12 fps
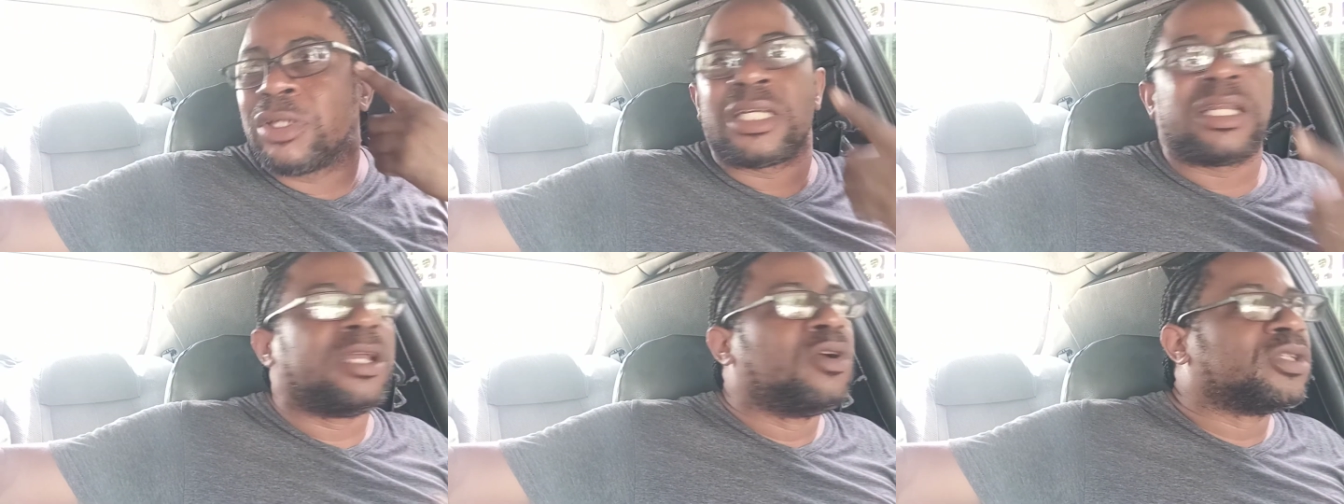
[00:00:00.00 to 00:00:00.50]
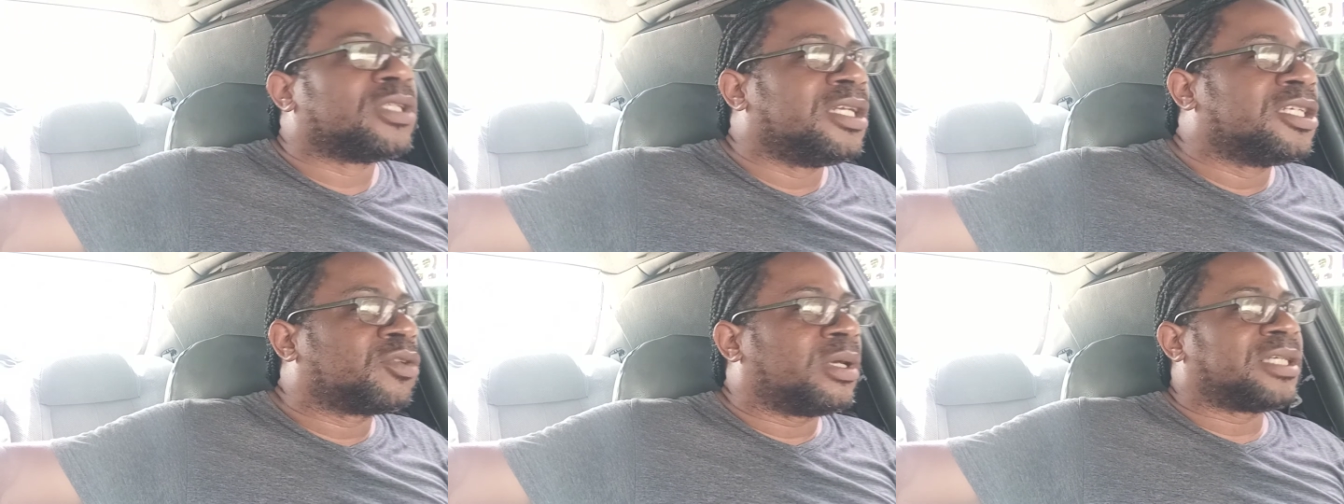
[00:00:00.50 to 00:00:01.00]
I use a
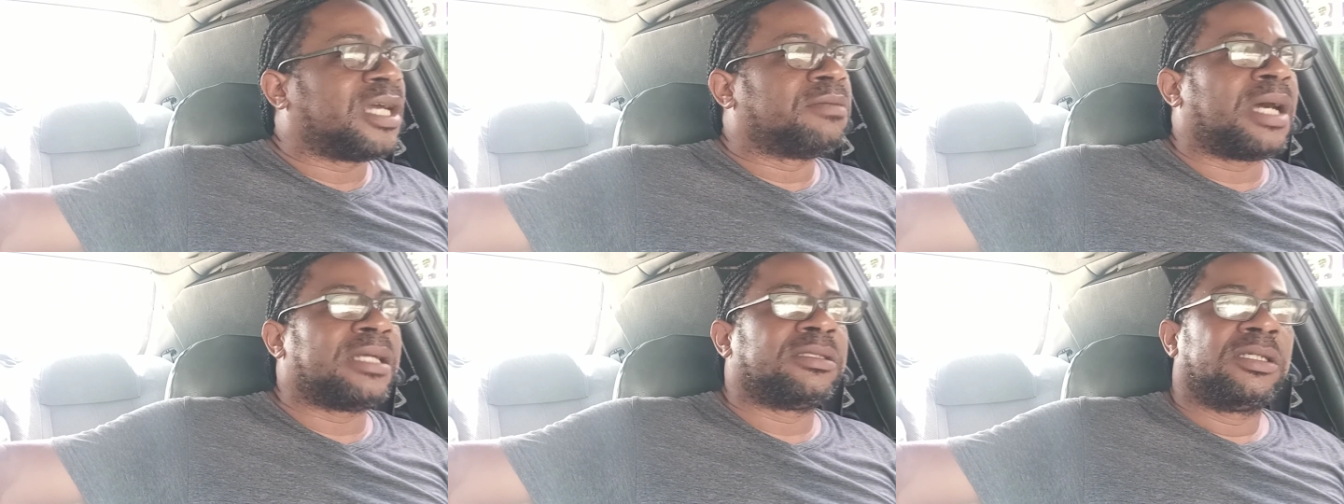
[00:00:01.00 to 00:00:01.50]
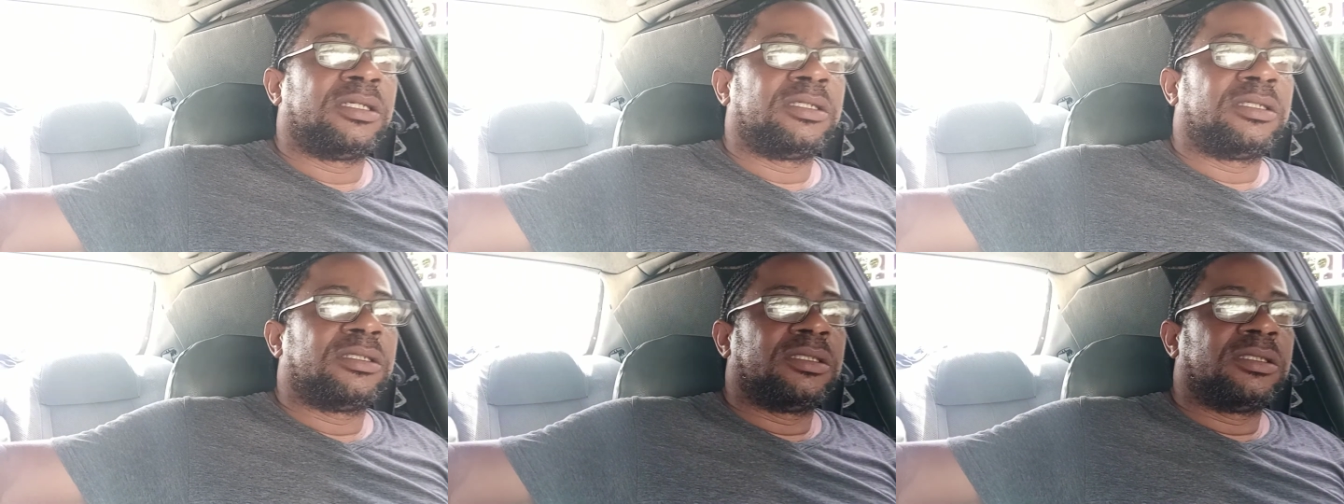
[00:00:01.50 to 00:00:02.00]
discretion, man.
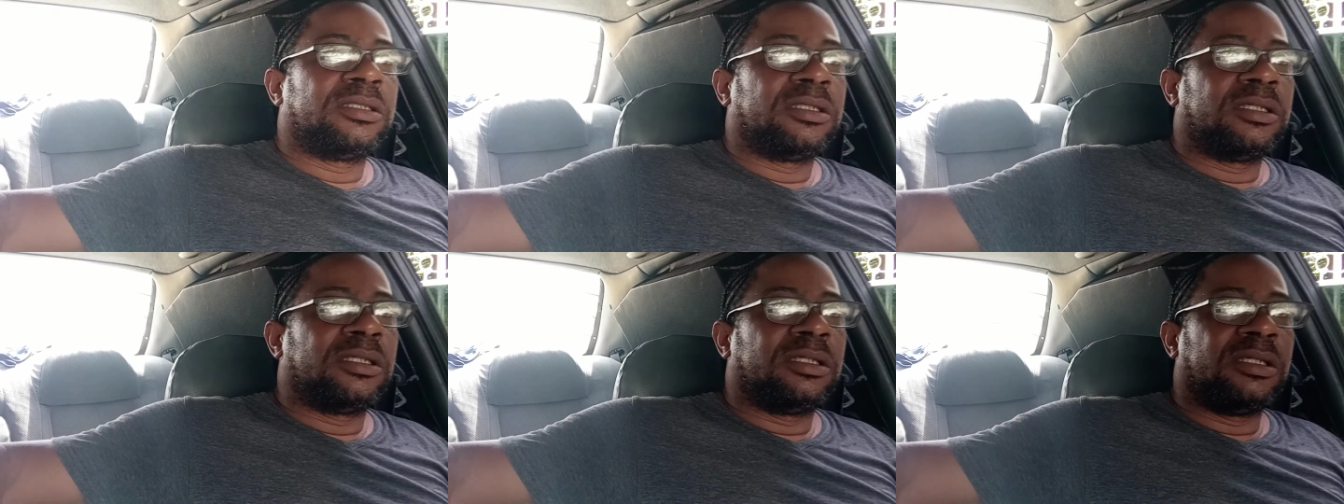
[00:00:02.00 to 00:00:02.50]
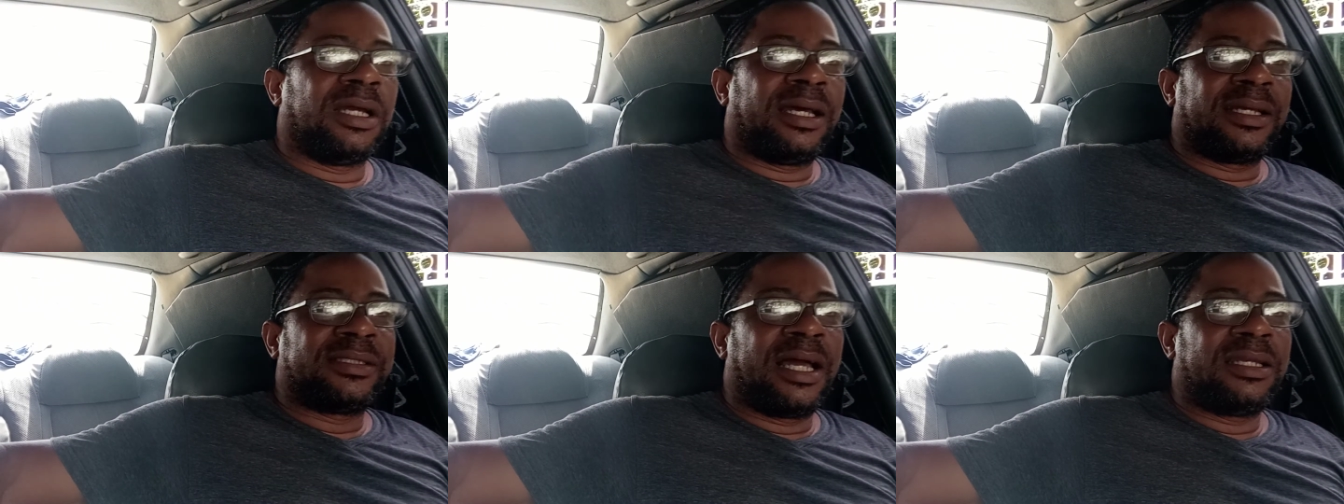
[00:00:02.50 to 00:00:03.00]
You
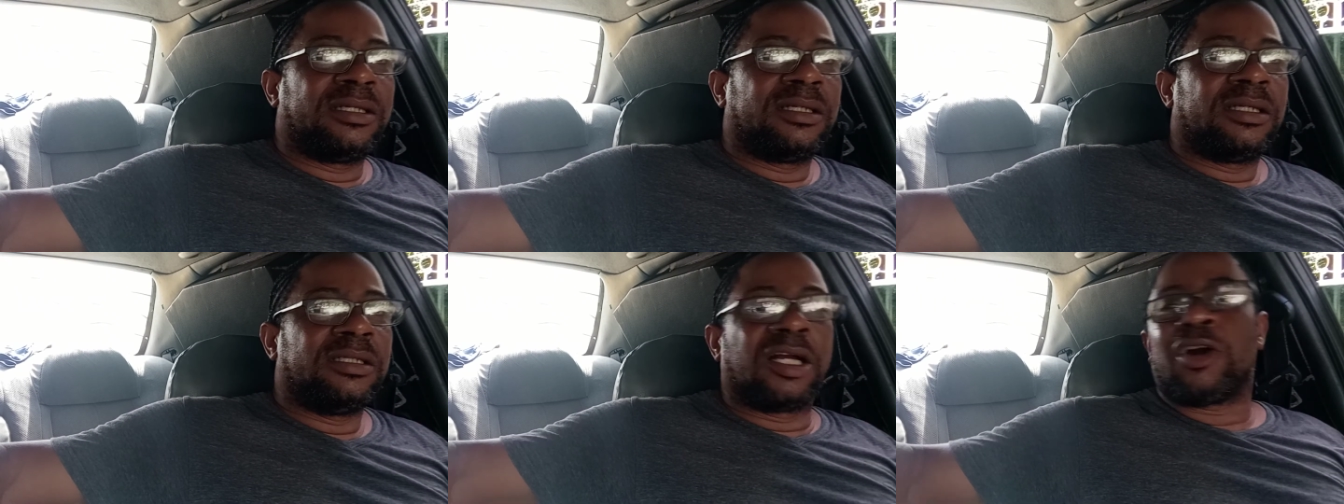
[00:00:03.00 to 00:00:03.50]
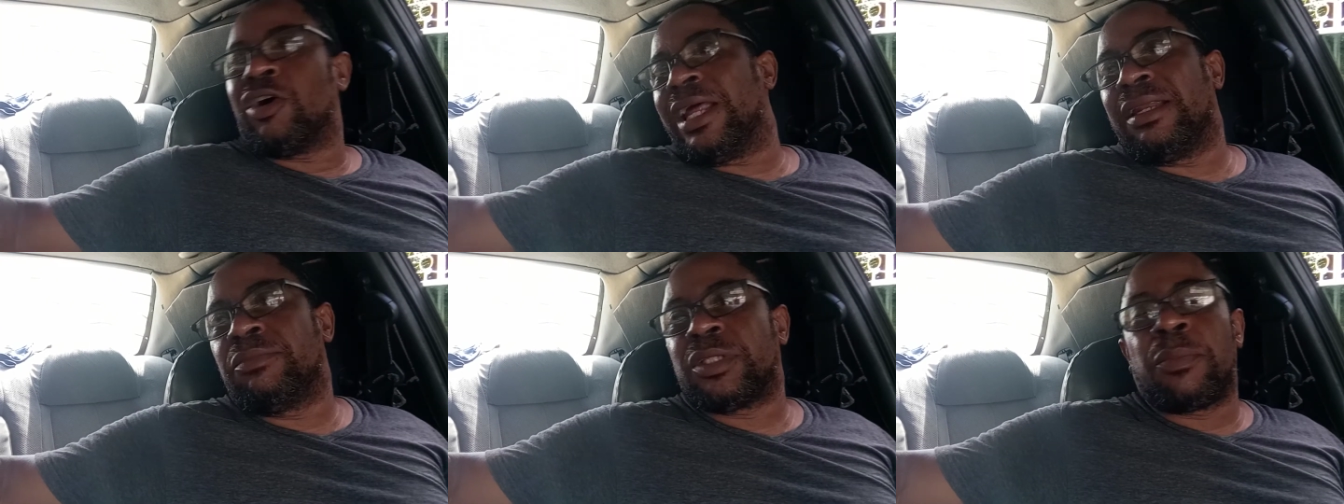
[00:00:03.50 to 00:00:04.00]
understand? You go there
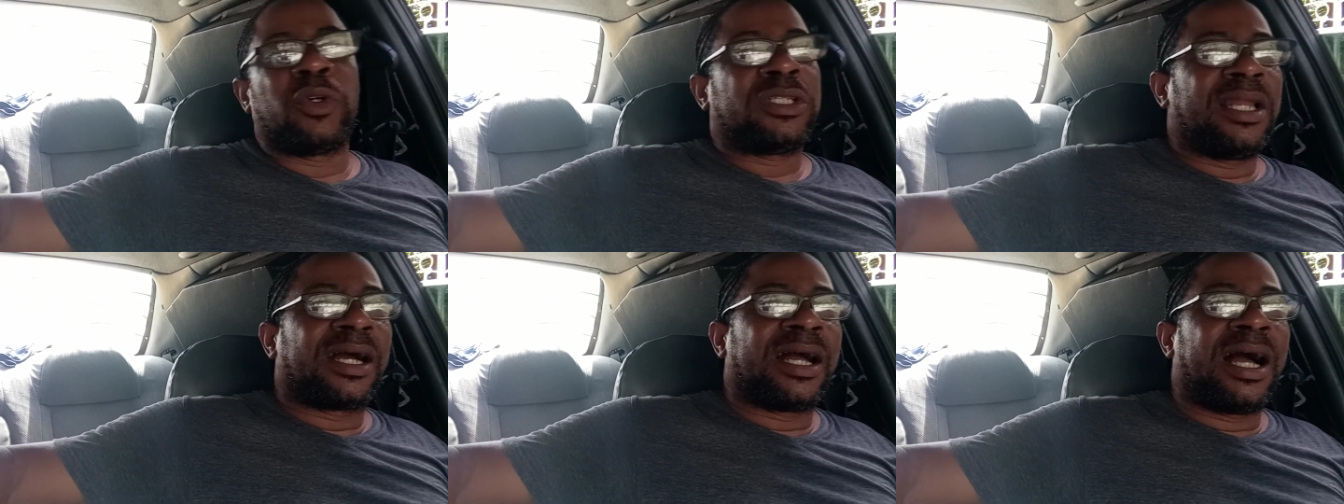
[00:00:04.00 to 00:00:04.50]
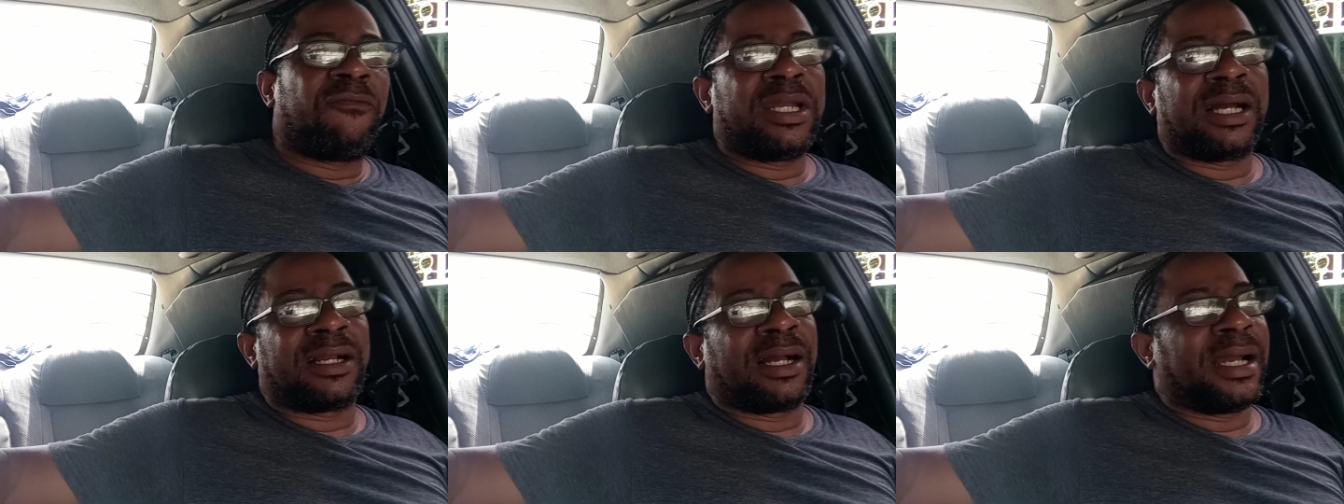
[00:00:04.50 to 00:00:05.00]
and him supposed to lock off 1
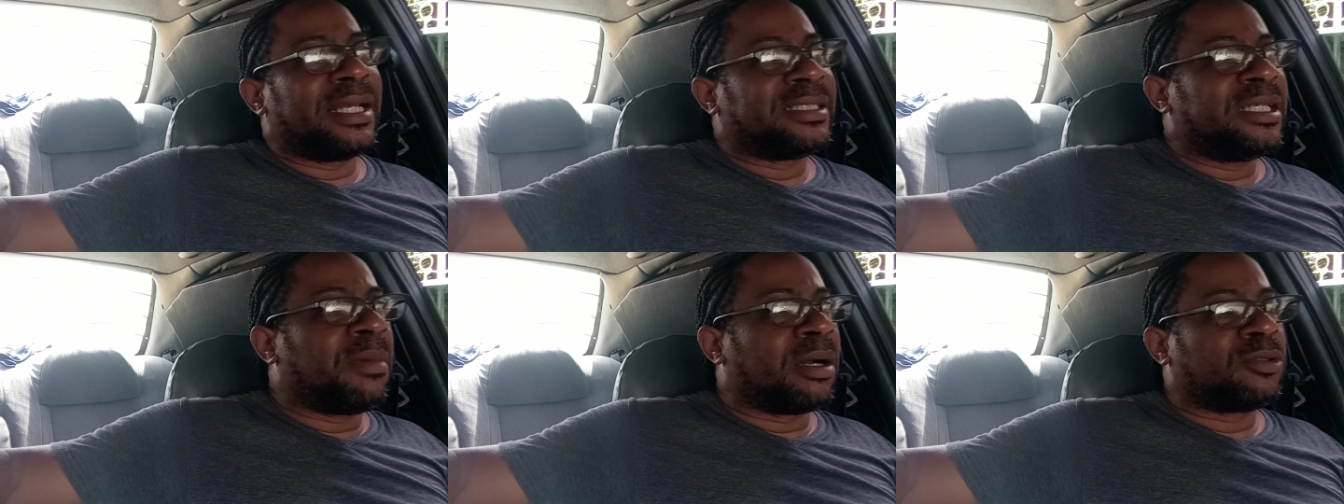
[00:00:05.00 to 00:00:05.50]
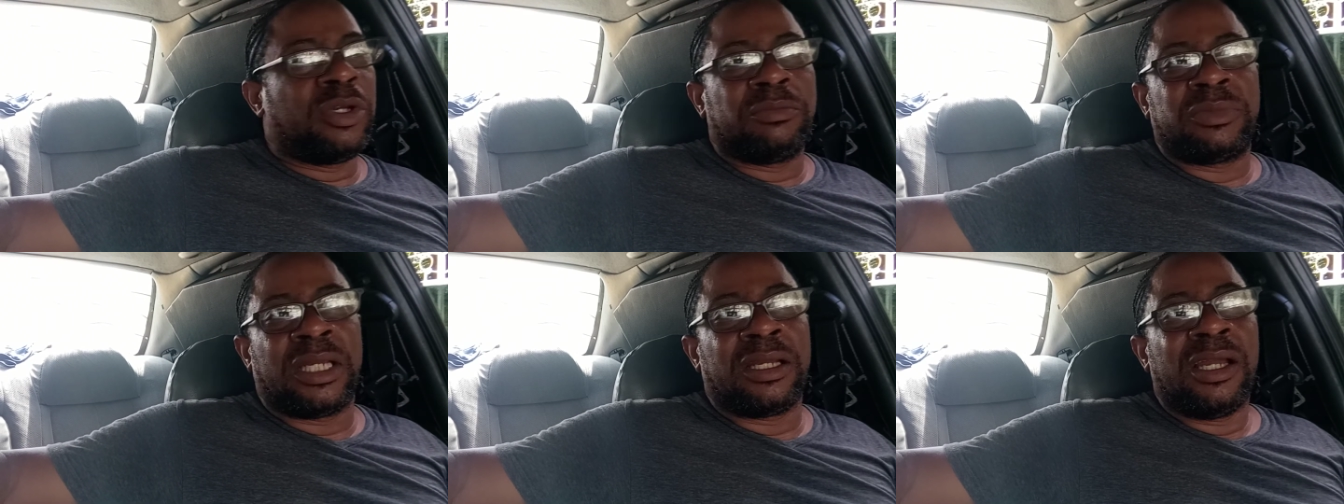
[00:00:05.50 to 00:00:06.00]
o'clock and you see him do him
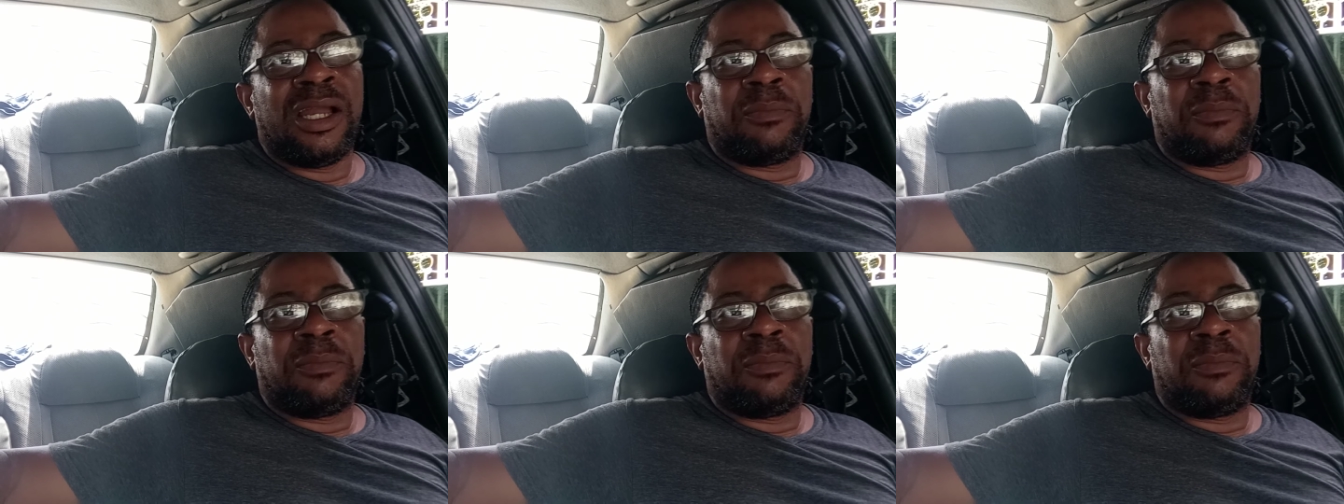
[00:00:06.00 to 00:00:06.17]
thing.